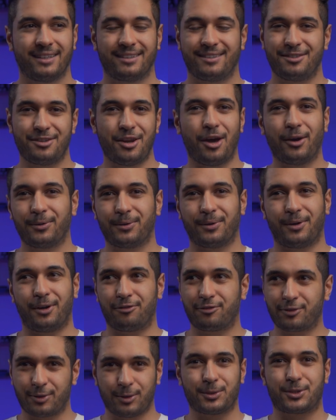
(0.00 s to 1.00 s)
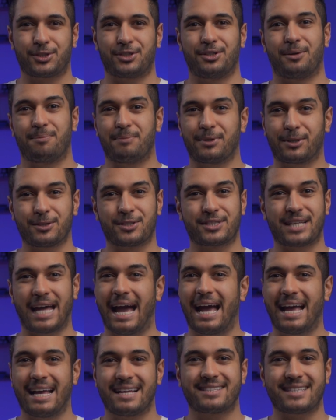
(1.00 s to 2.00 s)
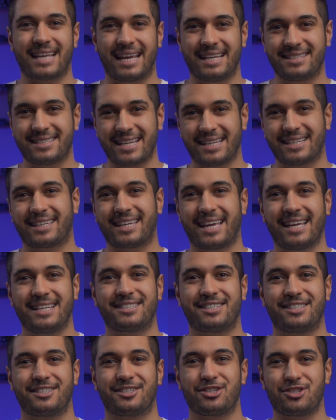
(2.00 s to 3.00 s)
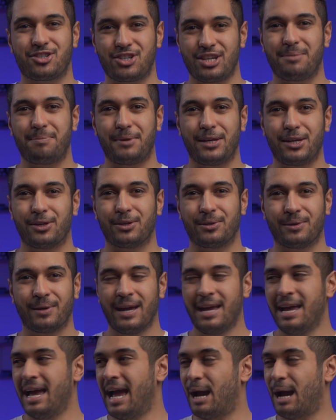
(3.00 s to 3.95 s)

No, of course not, because that has a dedicated GPU.